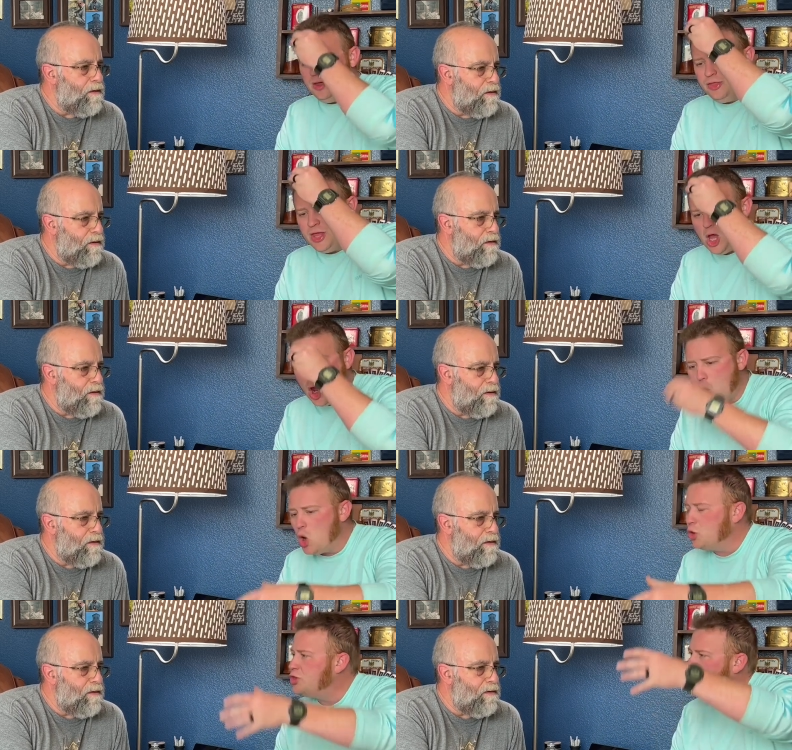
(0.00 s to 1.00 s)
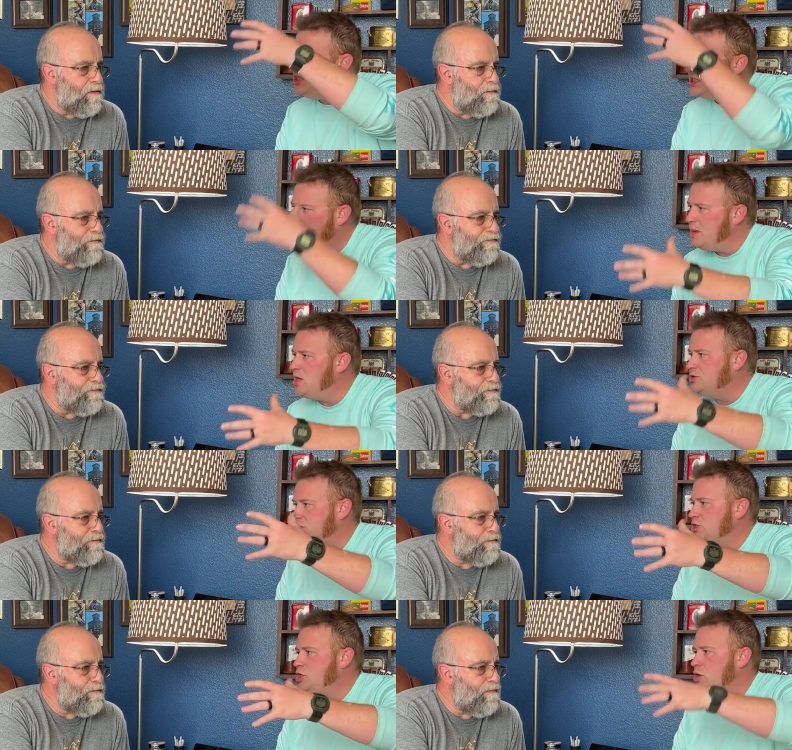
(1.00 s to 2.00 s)
Speaker 1: the earthy smells
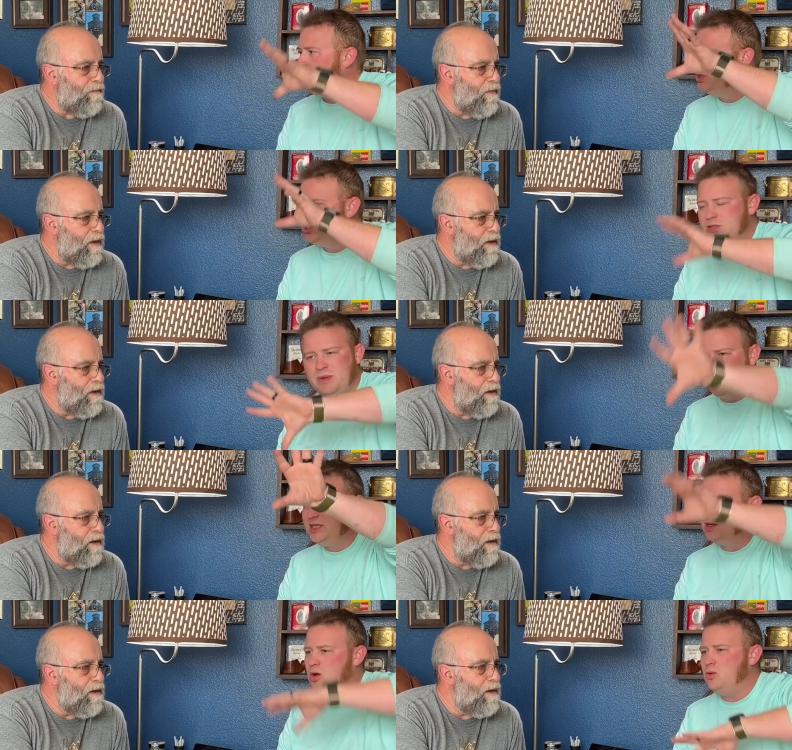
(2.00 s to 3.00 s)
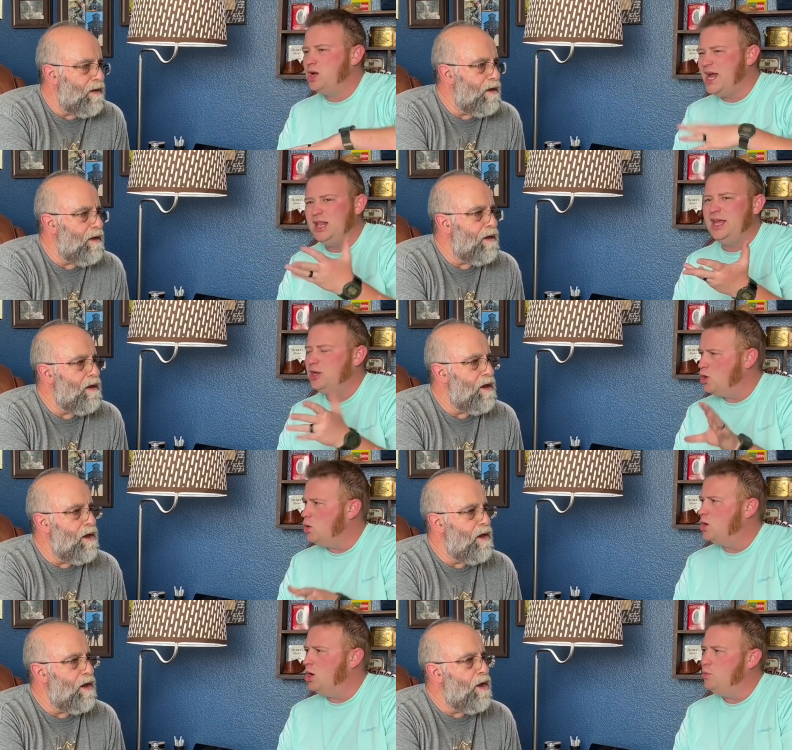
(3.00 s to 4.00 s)
and tones just makes it go kind of like
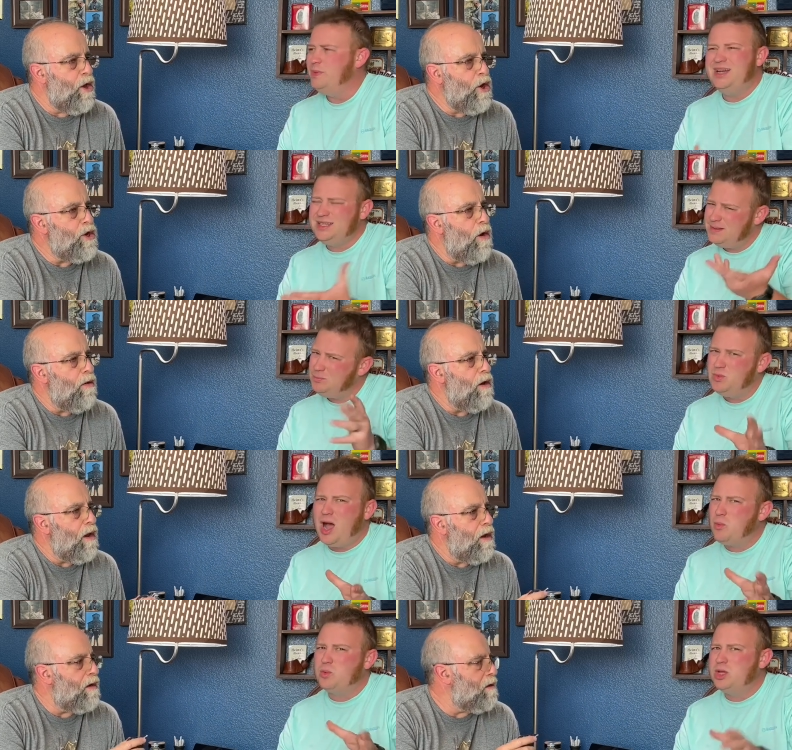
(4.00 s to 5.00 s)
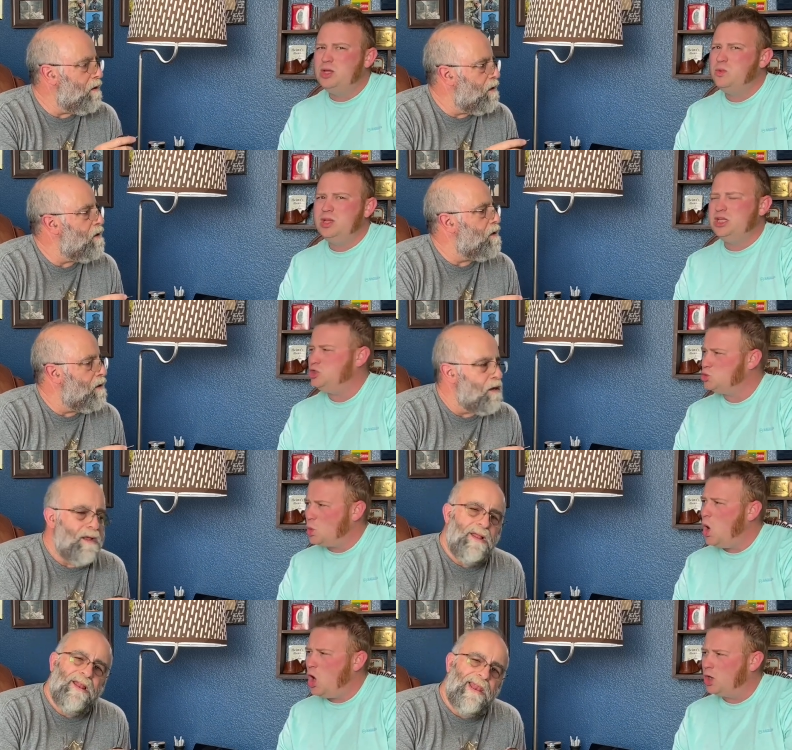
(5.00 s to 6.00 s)
cocoa, but you know, not really, really
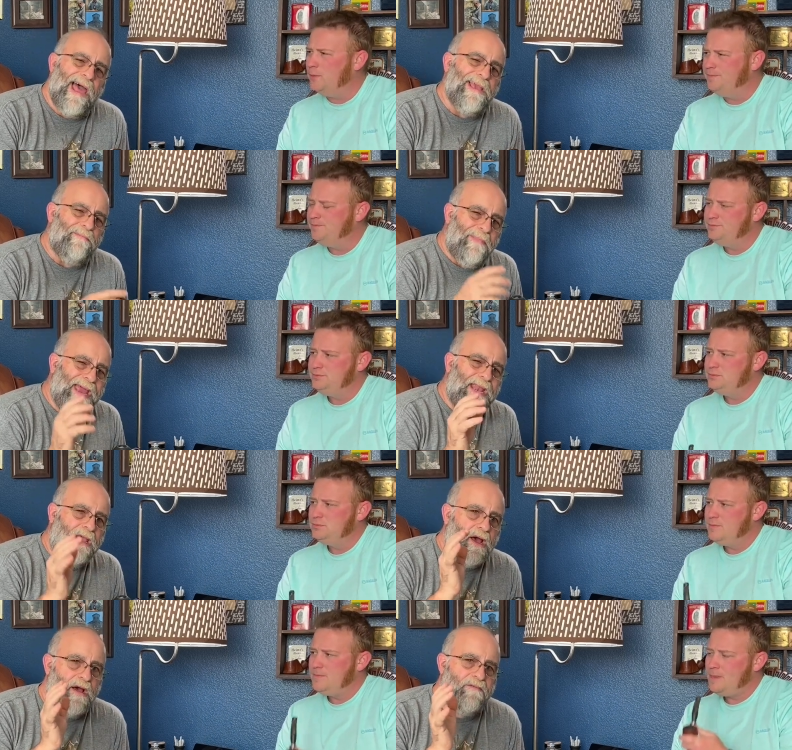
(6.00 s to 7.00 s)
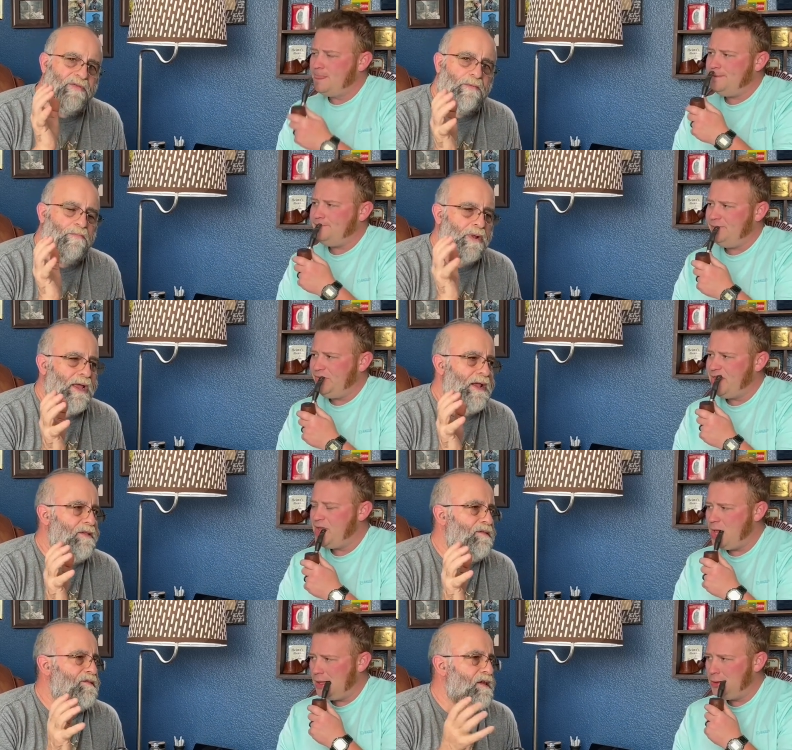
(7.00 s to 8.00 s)
strong.
Speaker 2: Like many of the
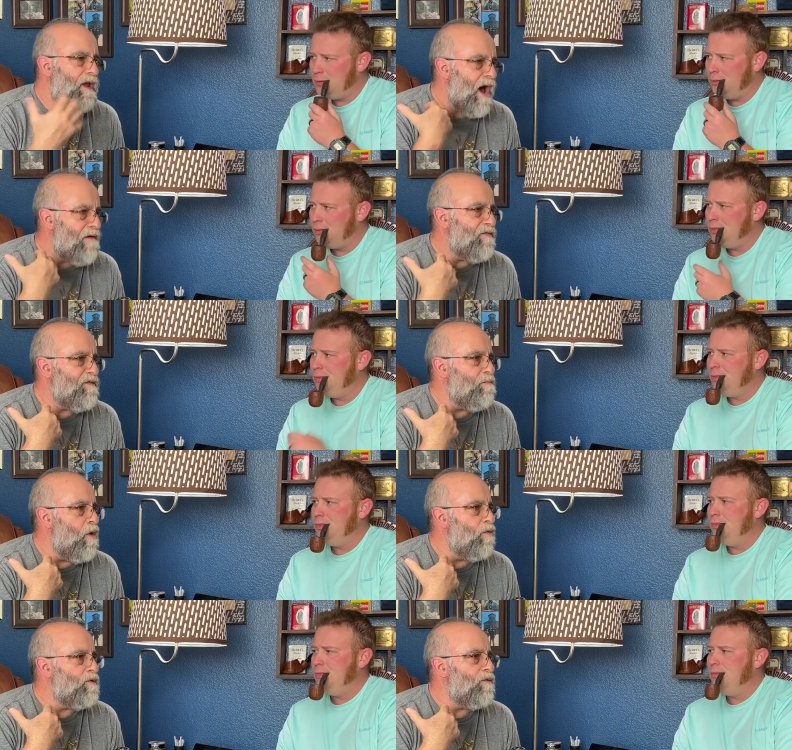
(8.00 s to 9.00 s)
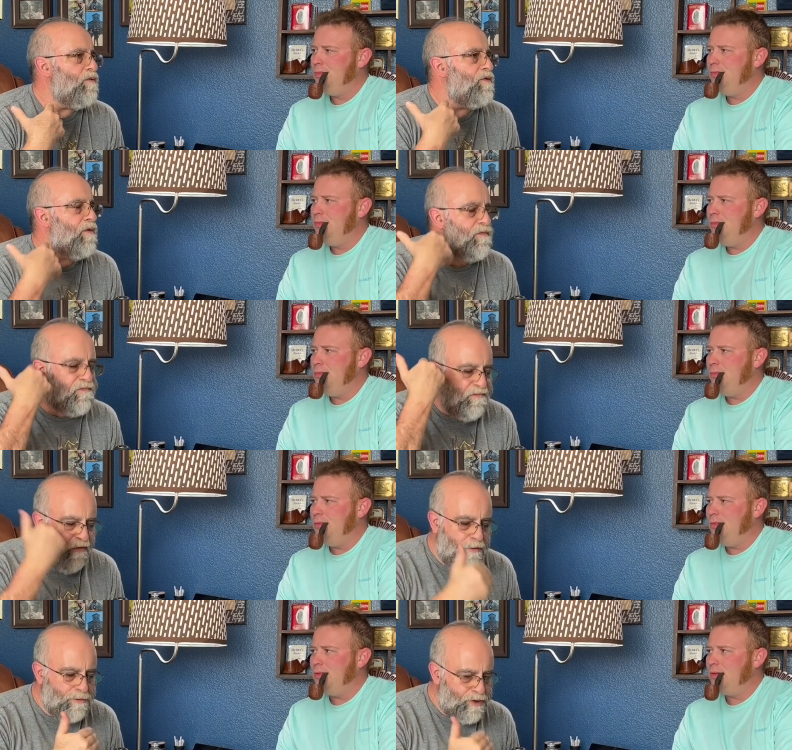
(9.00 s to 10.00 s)
blends that I've smoked, the
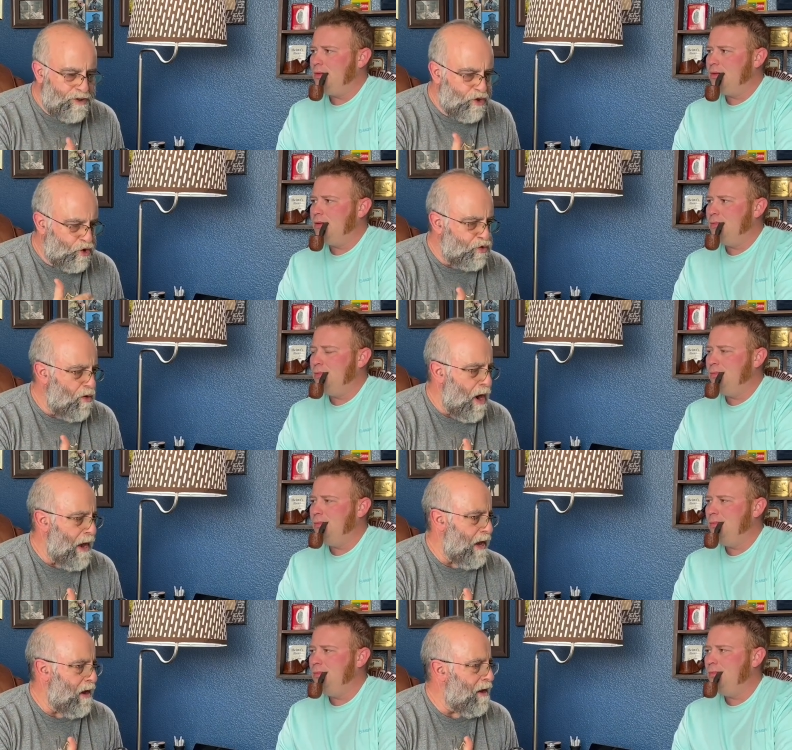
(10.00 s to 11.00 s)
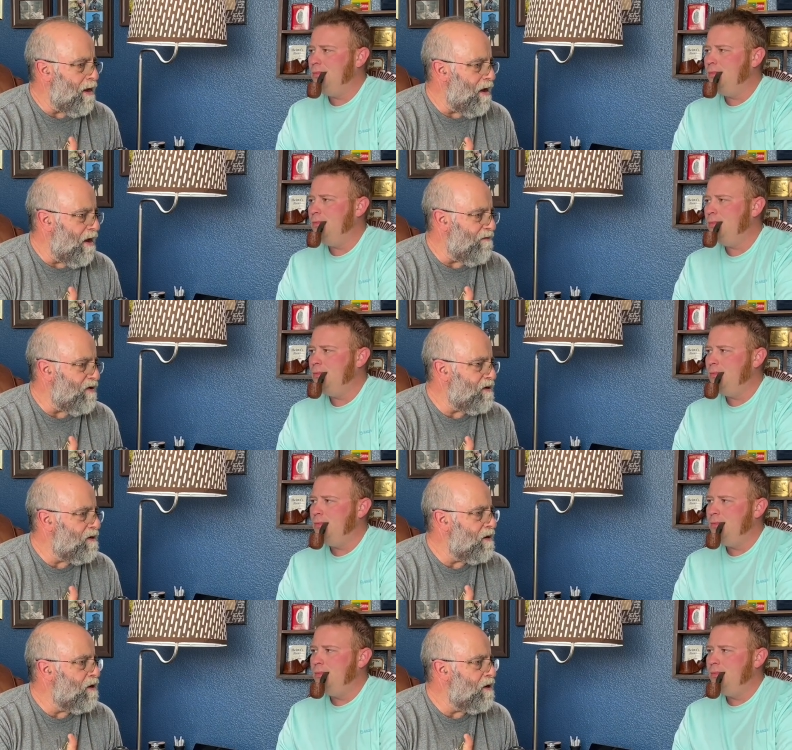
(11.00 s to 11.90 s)
first trying of it,